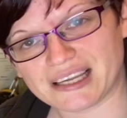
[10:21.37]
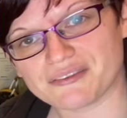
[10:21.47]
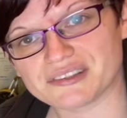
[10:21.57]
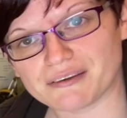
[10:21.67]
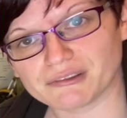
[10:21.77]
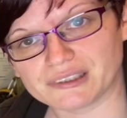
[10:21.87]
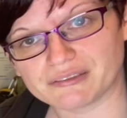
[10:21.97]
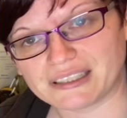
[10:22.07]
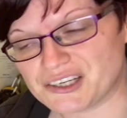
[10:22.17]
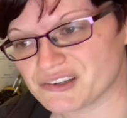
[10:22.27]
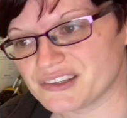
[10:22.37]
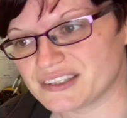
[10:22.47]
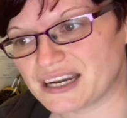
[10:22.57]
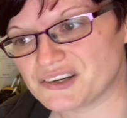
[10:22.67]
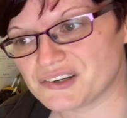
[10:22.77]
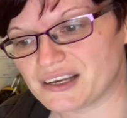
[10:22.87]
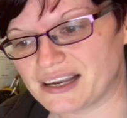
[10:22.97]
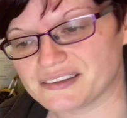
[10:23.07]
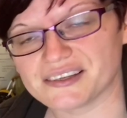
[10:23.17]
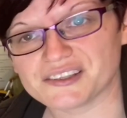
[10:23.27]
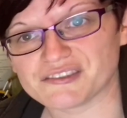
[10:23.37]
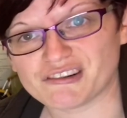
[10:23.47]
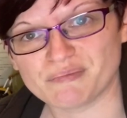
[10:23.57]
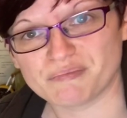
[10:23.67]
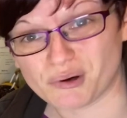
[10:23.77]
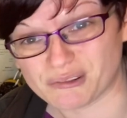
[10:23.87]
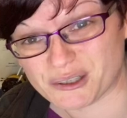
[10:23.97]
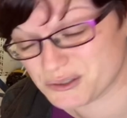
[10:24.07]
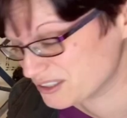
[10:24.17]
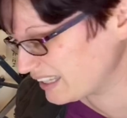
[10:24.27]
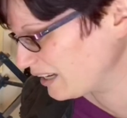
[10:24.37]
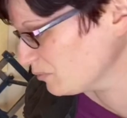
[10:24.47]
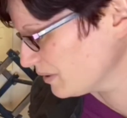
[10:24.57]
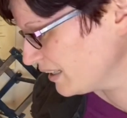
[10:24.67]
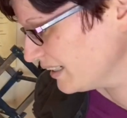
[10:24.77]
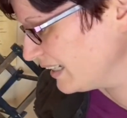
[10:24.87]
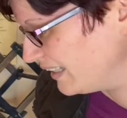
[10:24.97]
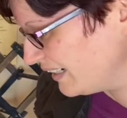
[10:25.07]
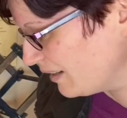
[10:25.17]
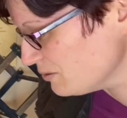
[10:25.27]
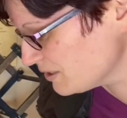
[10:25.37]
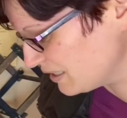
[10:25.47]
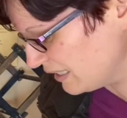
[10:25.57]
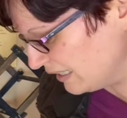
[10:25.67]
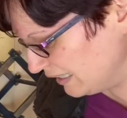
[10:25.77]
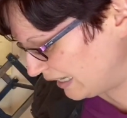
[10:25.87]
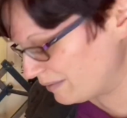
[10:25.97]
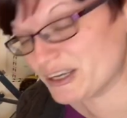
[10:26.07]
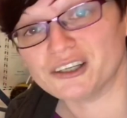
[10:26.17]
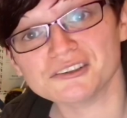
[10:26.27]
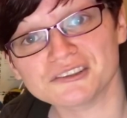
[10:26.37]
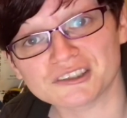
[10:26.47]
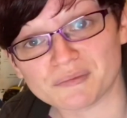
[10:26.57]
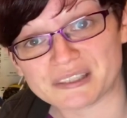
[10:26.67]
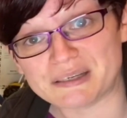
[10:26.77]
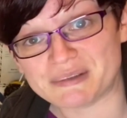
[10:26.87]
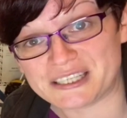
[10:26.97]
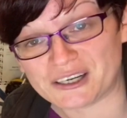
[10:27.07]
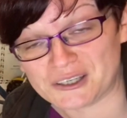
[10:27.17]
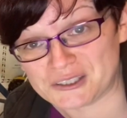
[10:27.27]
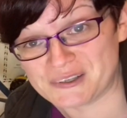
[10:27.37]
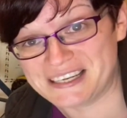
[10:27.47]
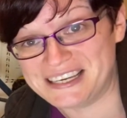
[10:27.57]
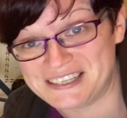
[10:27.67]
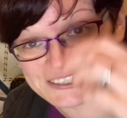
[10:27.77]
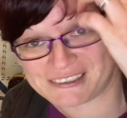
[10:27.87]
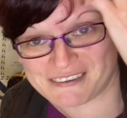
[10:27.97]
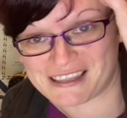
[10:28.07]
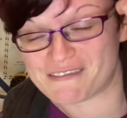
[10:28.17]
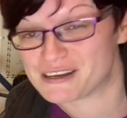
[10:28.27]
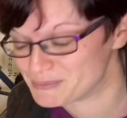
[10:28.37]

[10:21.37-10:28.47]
have several different entrances and exits from burrows to help them kind of get in and out. And it also stops anybody cornering each other if they're having a